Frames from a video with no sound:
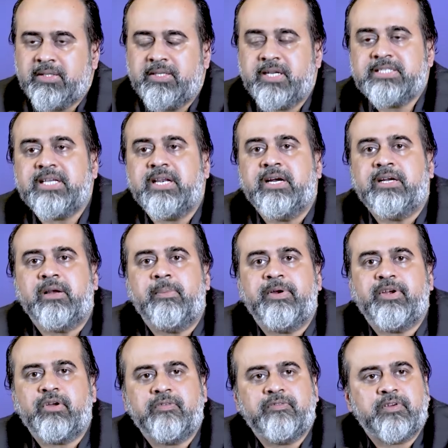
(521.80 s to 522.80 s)
There is a little
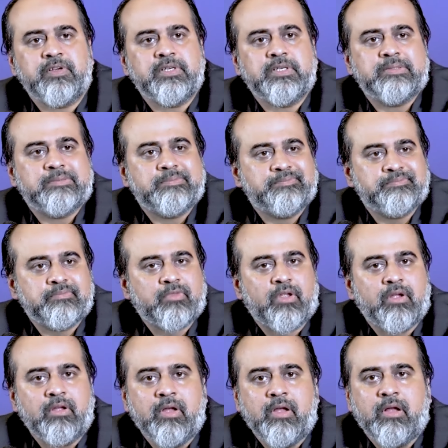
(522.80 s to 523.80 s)
bit of
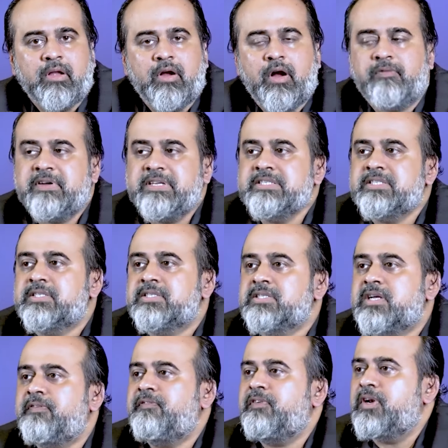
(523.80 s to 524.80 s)
a
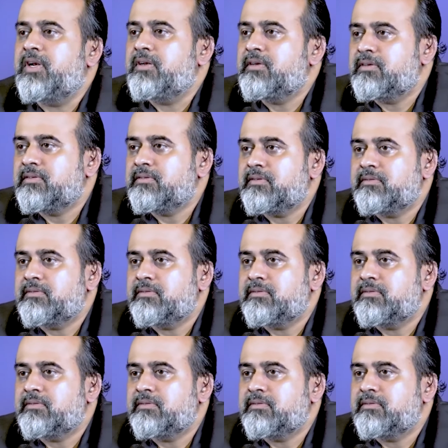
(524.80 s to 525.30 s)
scuffle,